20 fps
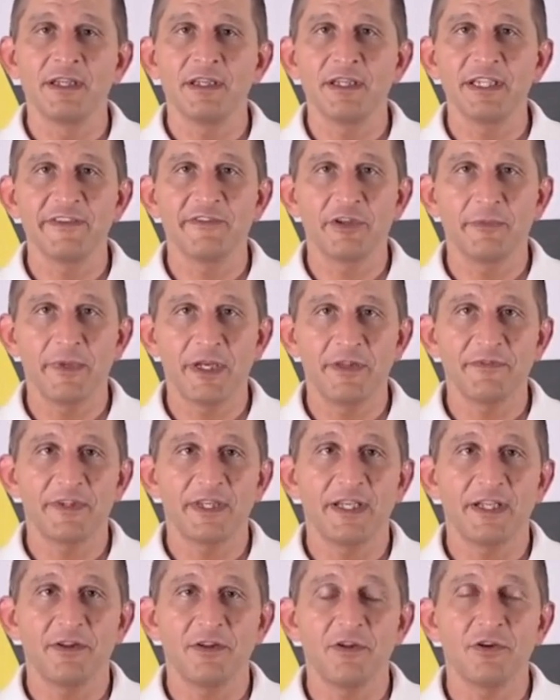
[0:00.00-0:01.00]
Leaving them out
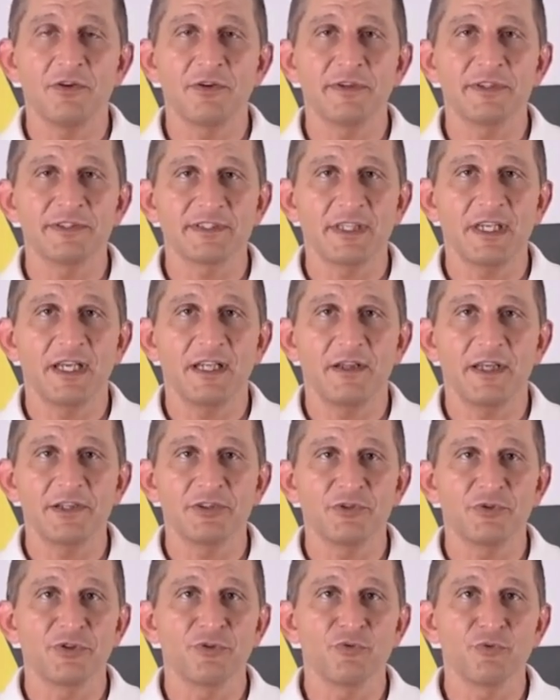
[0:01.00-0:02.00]
that long is kind of like
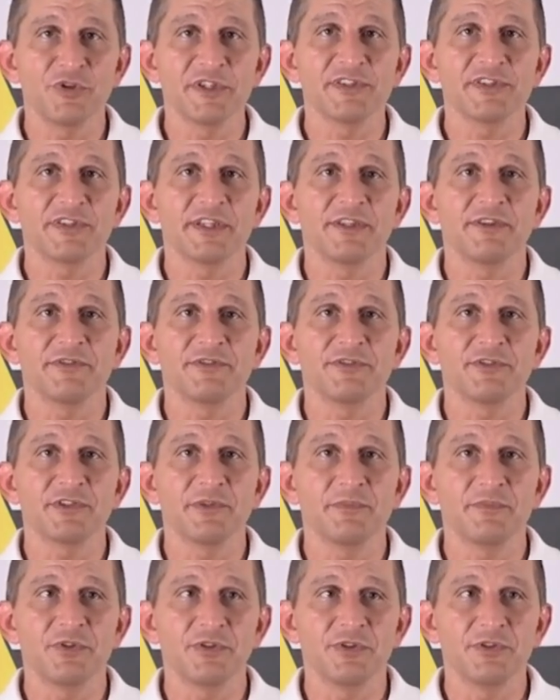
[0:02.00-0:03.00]
doing a reset on your
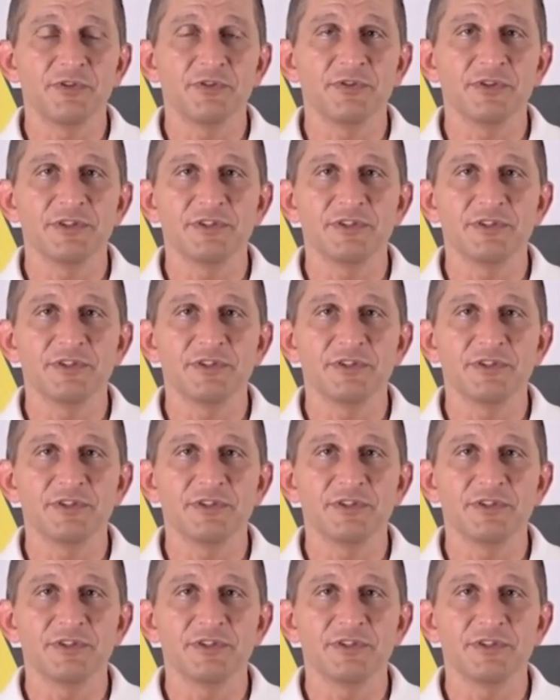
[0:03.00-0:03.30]
computer.